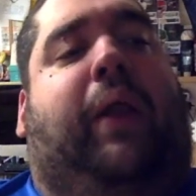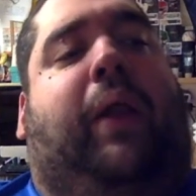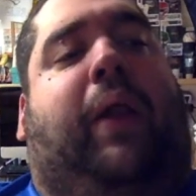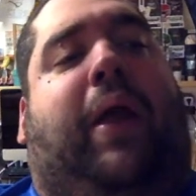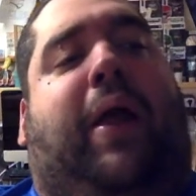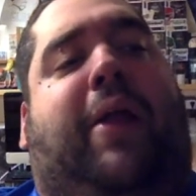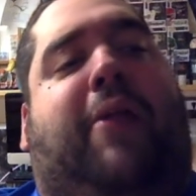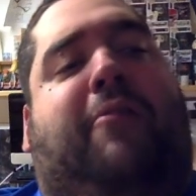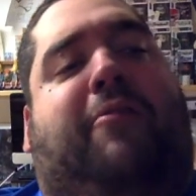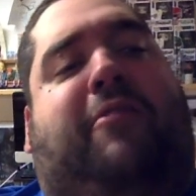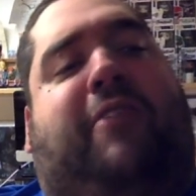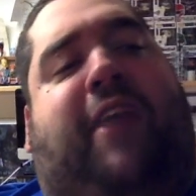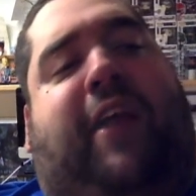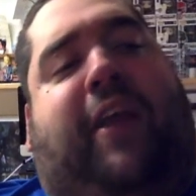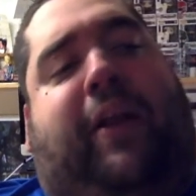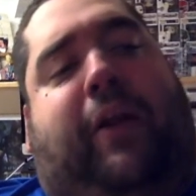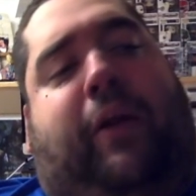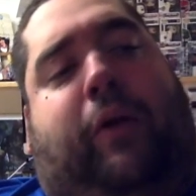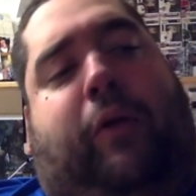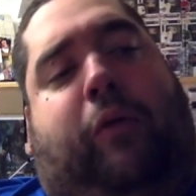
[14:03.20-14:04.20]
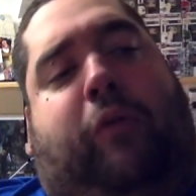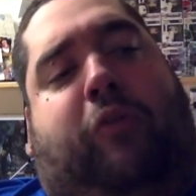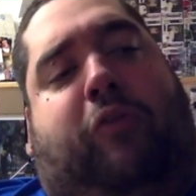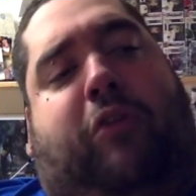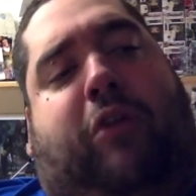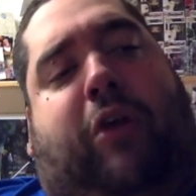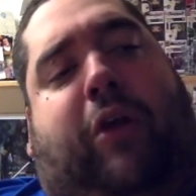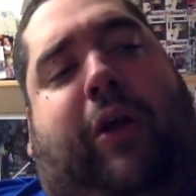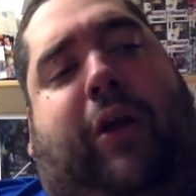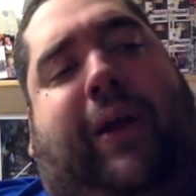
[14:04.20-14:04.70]
a lot of technical
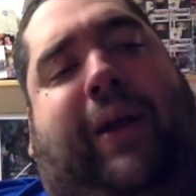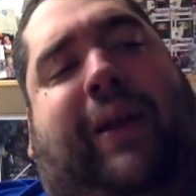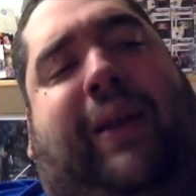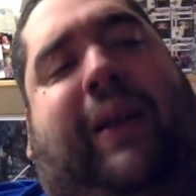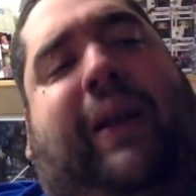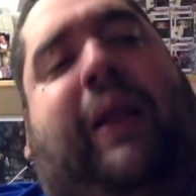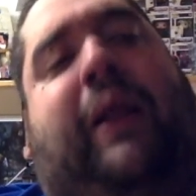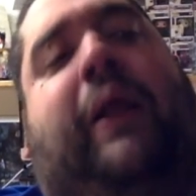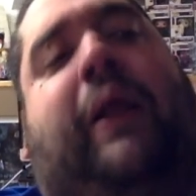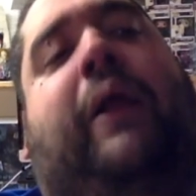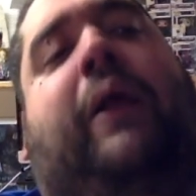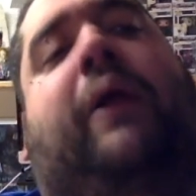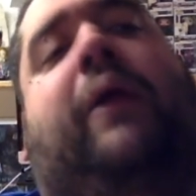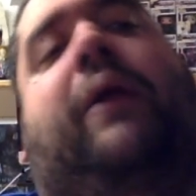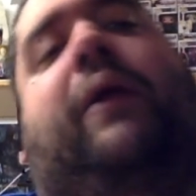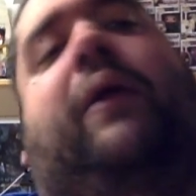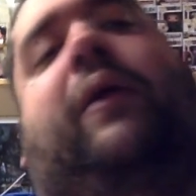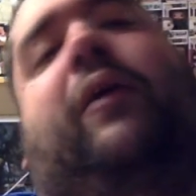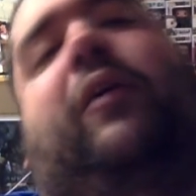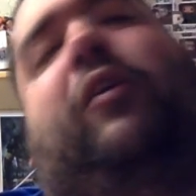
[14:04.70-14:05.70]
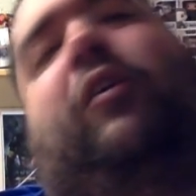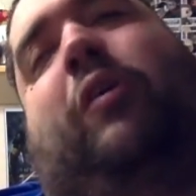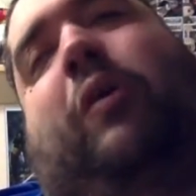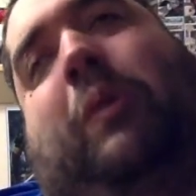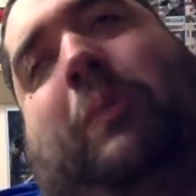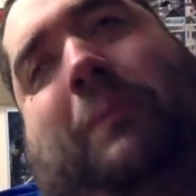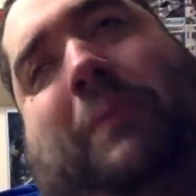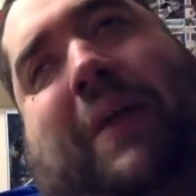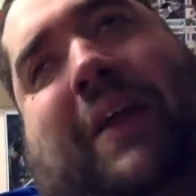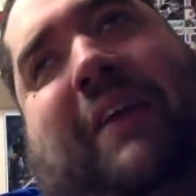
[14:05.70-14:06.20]
jargon, so
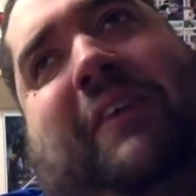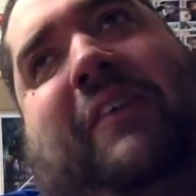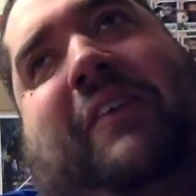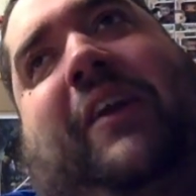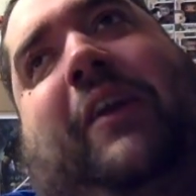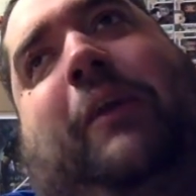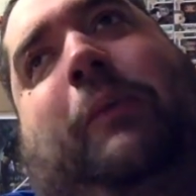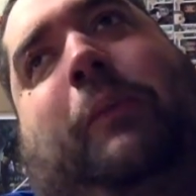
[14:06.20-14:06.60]
I'm not even going